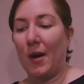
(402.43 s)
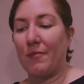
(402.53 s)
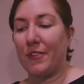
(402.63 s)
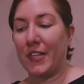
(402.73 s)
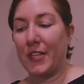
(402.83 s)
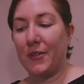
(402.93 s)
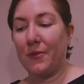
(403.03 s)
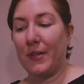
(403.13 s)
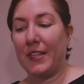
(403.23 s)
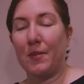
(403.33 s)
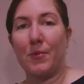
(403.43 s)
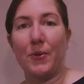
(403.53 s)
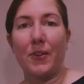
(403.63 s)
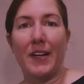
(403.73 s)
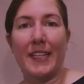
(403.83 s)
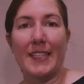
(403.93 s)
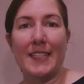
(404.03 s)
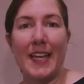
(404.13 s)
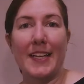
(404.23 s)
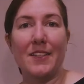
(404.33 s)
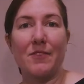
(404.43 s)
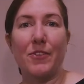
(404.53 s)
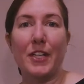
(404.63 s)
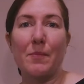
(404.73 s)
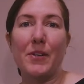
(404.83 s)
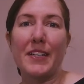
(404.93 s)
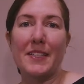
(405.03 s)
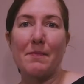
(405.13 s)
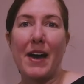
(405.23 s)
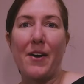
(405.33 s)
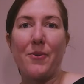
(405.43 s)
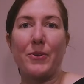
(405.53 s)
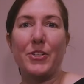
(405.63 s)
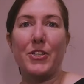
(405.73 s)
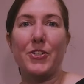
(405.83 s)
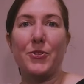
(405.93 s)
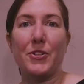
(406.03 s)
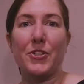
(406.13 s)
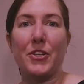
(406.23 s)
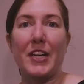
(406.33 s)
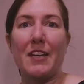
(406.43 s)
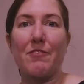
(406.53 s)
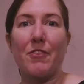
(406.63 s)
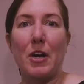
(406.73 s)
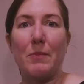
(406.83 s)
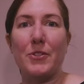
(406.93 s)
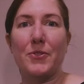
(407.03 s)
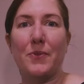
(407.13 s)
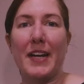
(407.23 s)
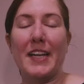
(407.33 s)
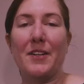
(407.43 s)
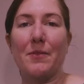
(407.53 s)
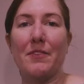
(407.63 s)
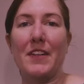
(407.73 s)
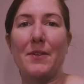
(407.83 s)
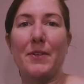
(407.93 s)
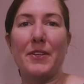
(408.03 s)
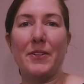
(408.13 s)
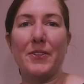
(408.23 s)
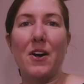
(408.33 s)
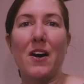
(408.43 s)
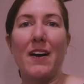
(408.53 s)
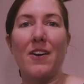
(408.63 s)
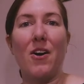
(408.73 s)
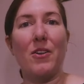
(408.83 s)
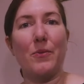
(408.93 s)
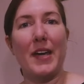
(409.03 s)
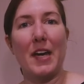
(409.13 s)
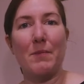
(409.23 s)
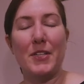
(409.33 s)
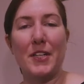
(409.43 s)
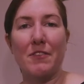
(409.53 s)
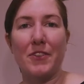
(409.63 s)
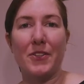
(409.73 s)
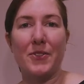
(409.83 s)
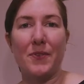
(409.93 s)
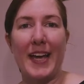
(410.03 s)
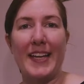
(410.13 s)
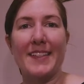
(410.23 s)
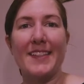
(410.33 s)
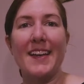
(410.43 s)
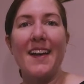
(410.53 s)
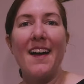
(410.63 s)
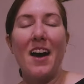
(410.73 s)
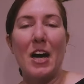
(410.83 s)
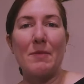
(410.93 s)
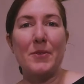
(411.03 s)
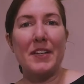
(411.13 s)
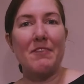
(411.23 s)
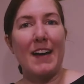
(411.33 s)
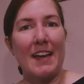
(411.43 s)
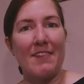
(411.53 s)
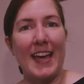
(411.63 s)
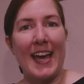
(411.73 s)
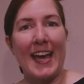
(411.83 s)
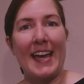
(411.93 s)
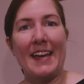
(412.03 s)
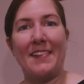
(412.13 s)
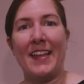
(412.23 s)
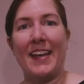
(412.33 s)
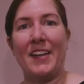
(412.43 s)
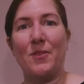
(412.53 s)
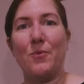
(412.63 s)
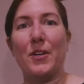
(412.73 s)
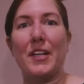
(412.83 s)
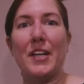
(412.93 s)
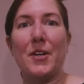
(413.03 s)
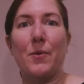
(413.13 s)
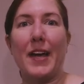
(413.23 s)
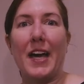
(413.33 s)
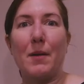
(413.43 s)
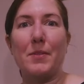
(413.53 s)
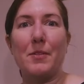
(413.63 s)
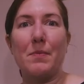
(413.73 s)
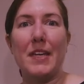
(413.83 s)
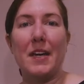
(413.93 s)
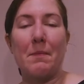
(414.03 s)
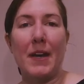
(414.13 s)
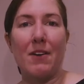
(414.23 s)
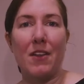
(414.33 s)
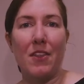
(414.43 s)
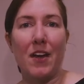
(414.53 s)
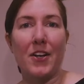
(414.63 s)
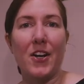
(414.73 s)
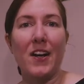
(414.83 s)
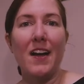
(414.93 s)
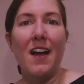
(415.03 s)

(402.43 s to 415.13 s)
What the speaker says: For you, in the prologue, it's a taste of what your book is about, which is your journey from just running in a ravine with your dog all the way up to your first race, doing a 5K, and then working your way up to be a marathoner.